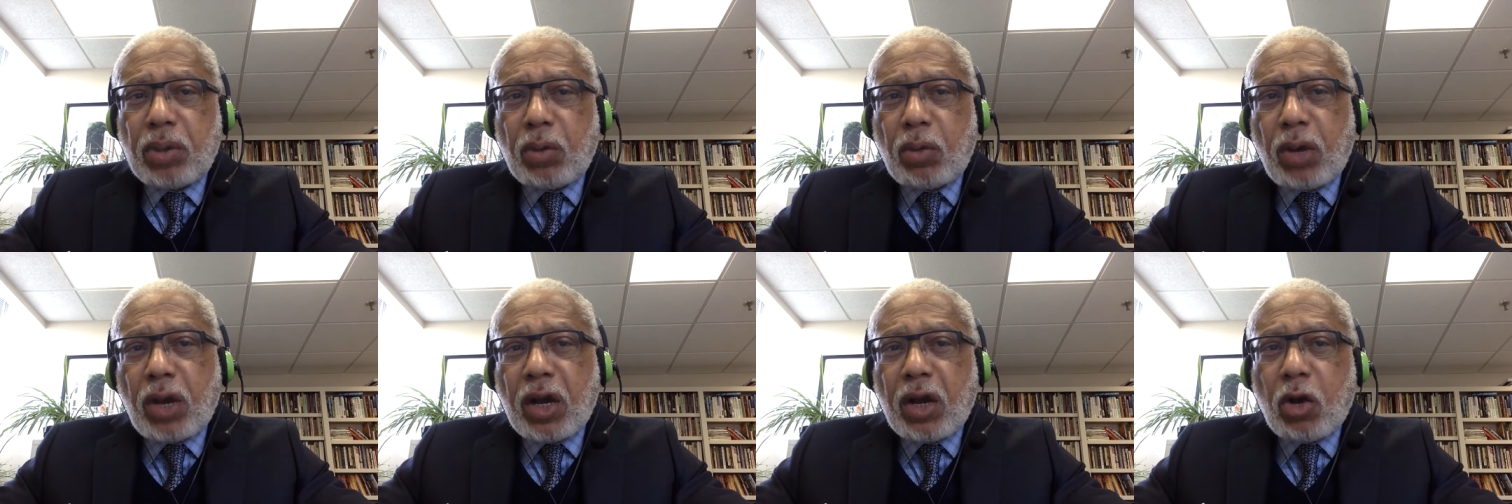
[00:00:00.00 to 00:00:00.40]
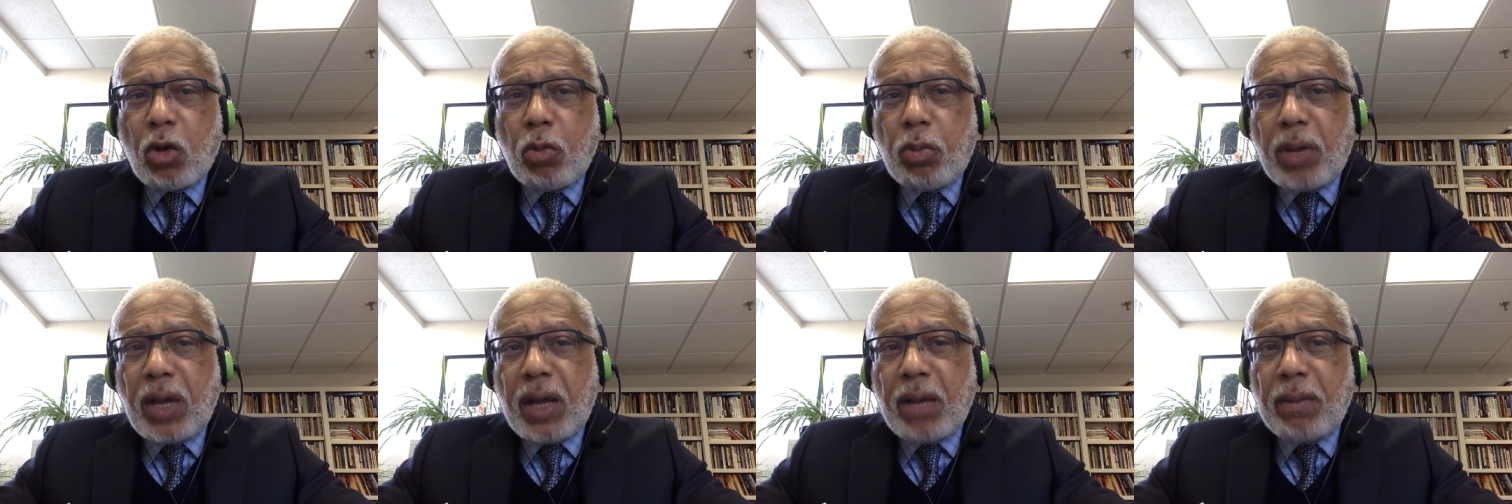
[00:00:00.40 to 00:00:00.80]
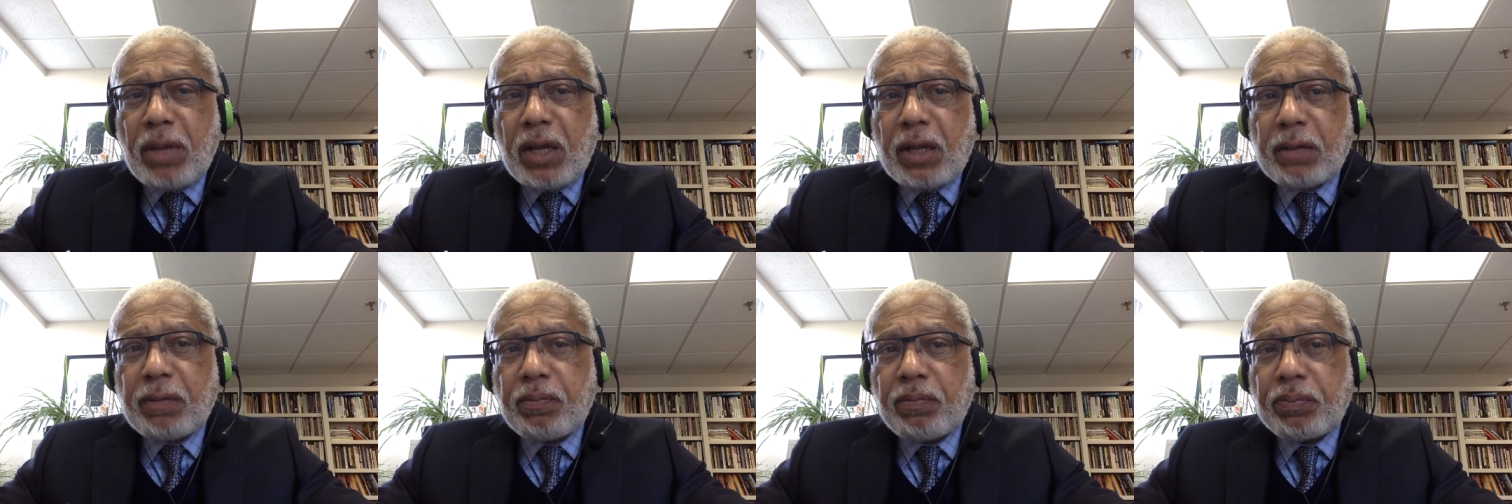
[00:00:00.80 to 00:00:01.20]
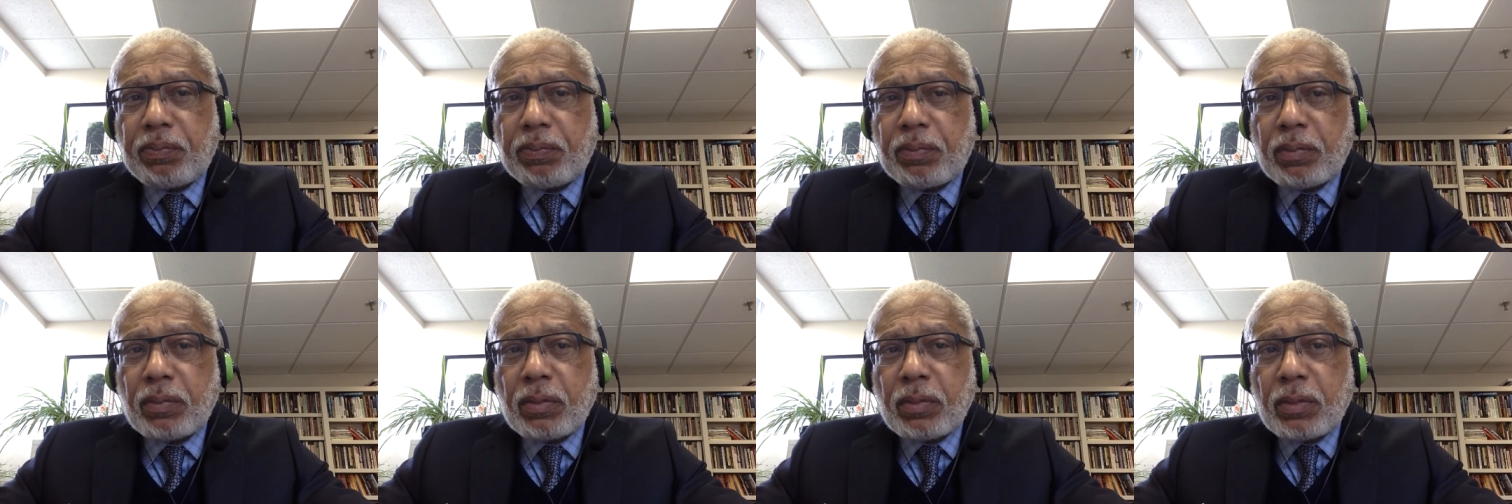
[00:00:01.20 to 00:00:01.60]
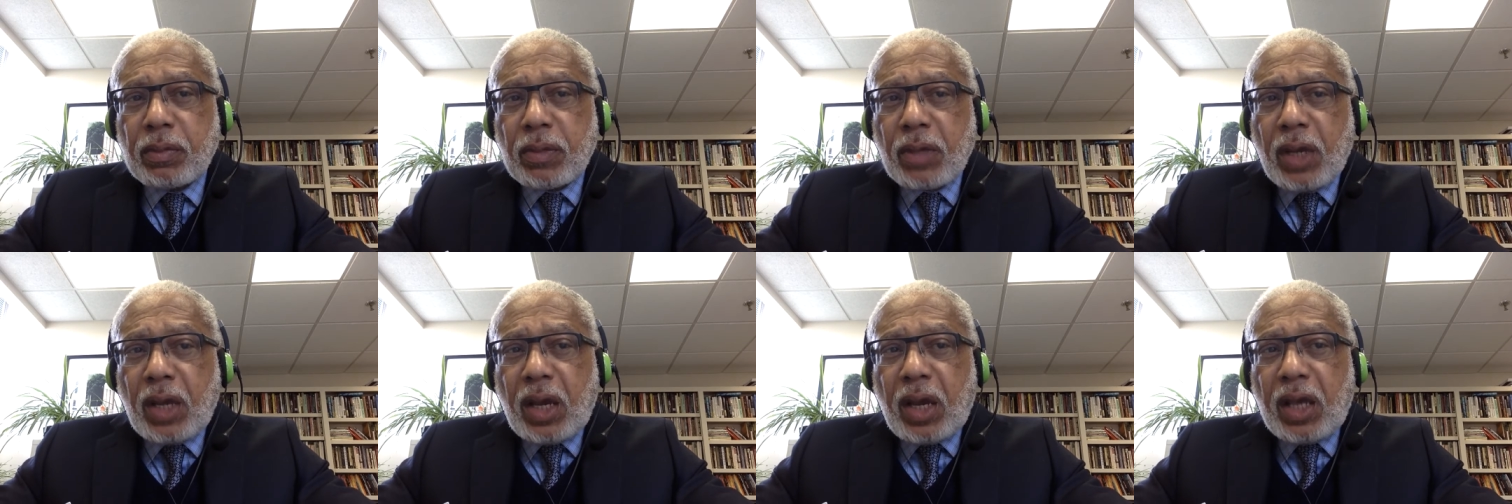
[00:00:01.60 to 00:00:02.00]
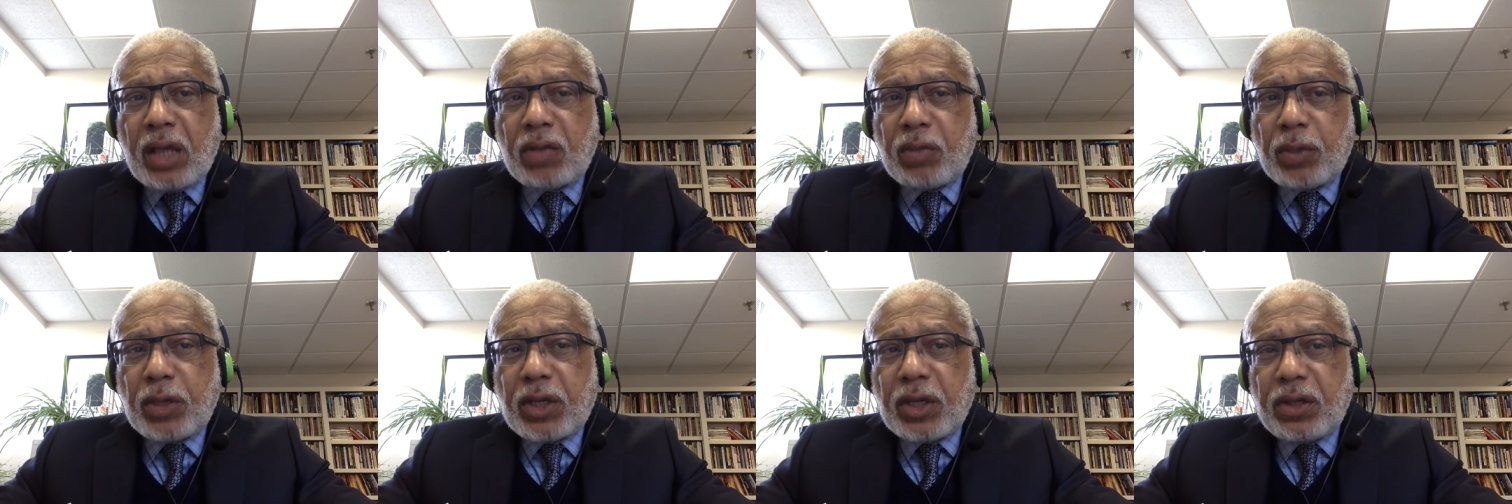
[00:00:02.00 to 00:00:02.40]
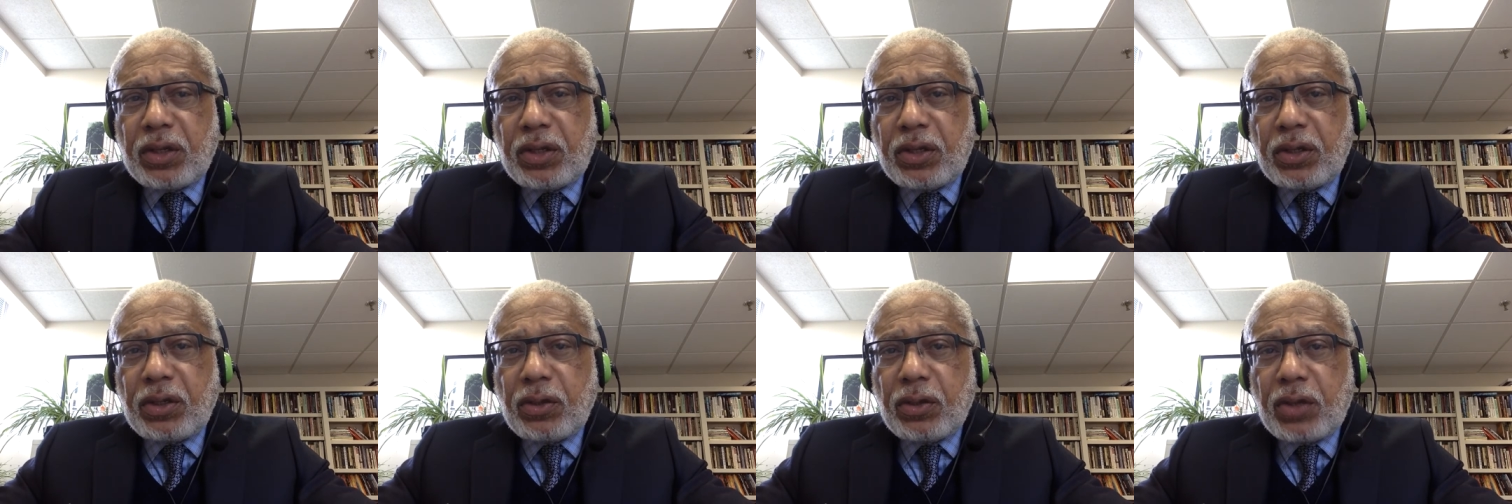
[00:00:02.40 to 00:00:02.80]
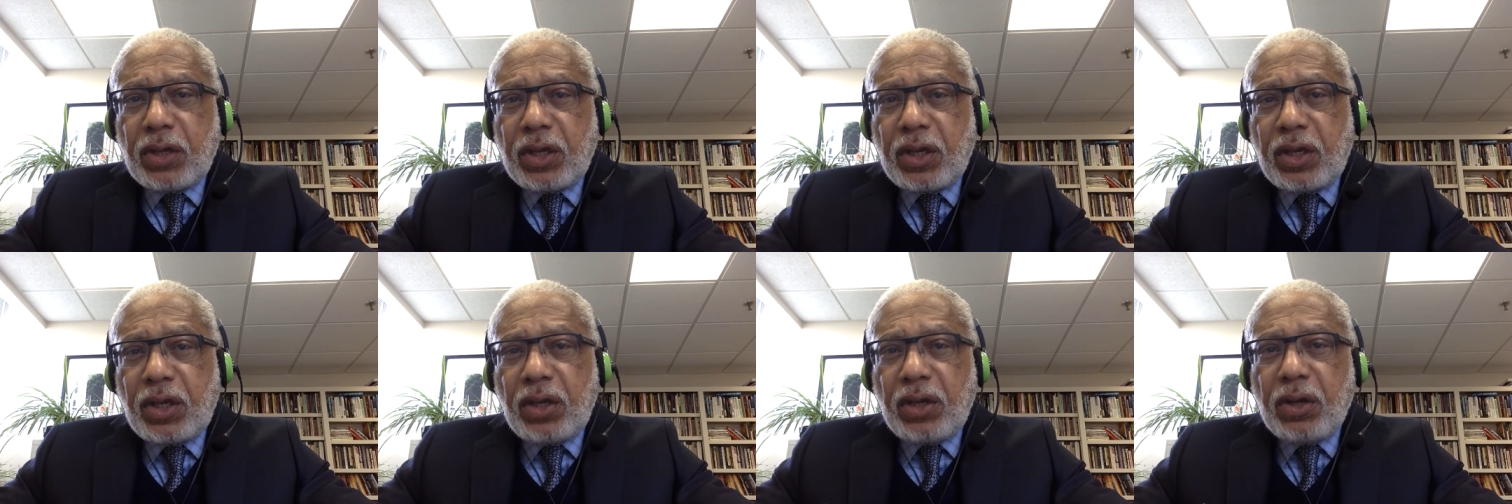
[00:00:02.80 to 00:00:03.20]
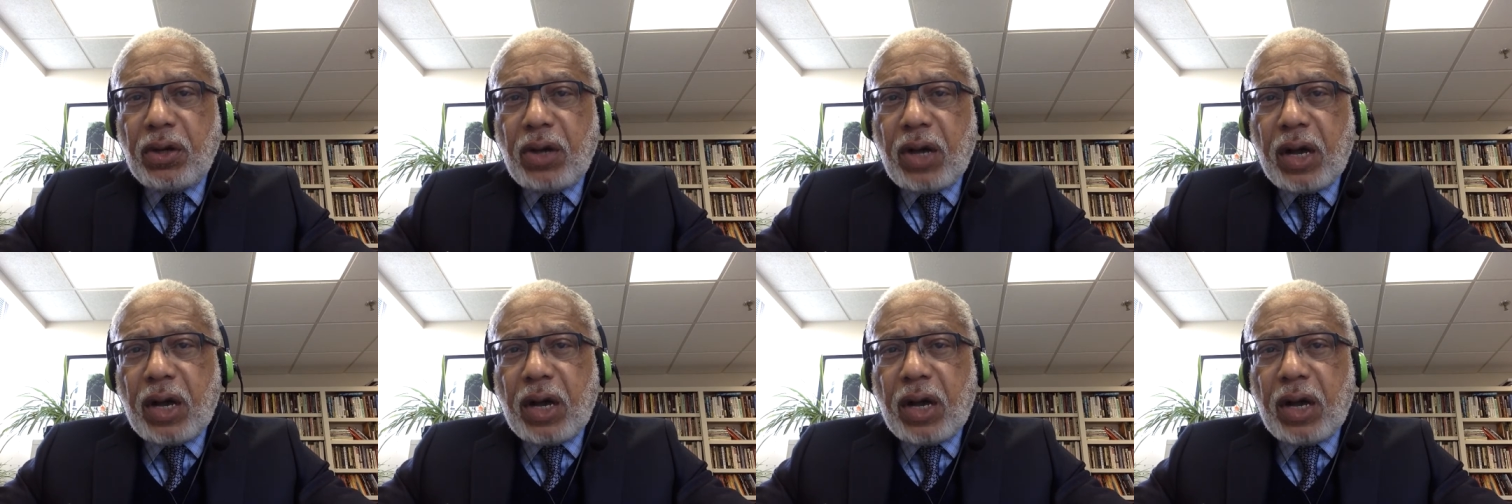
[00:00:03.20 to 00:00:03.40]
Barack Obama. As we continue to hear,